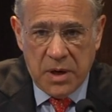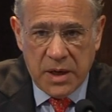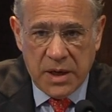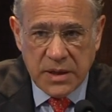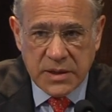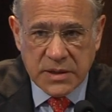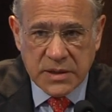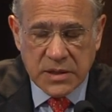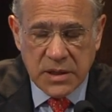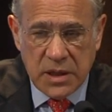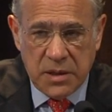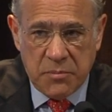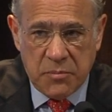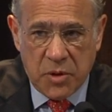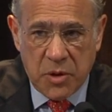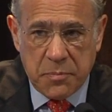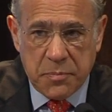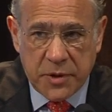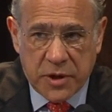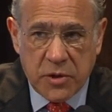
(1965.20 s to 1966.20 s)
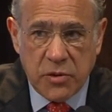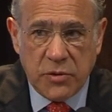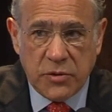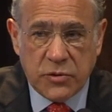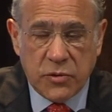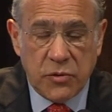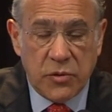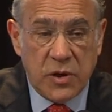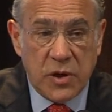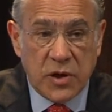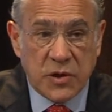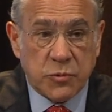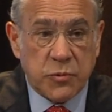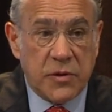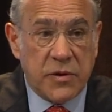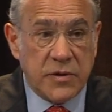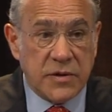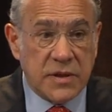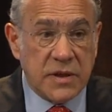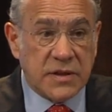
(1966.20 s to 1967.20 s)
it's more peculiar to the US,
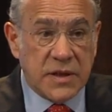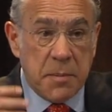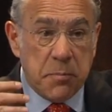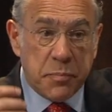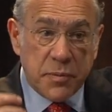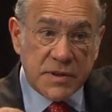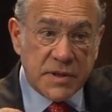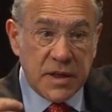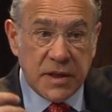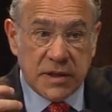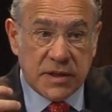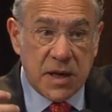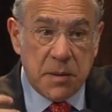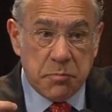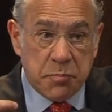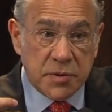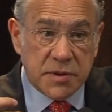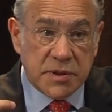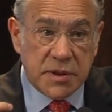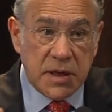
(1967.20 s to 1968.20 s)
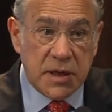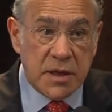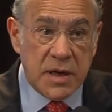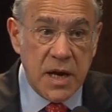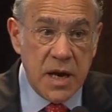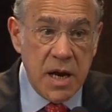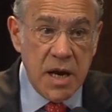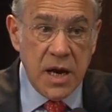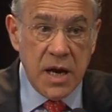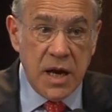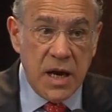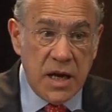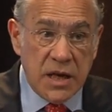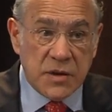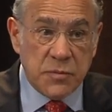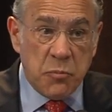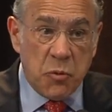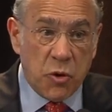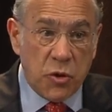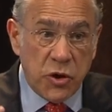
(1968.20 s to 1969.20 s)
whether the 10%
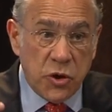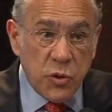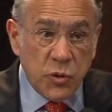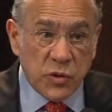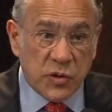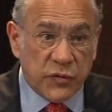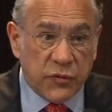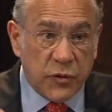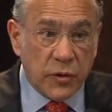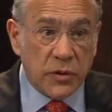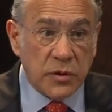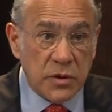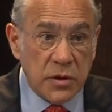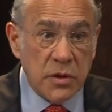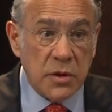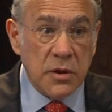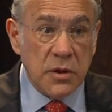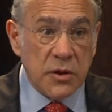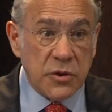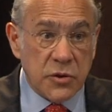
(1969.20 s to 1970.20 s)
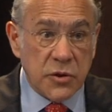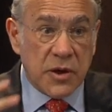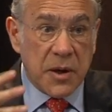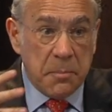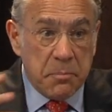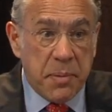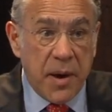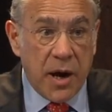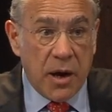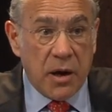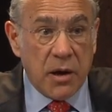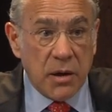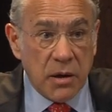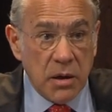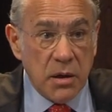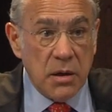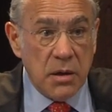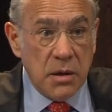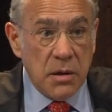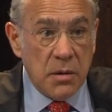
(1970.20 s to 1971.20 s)
is more useful to compare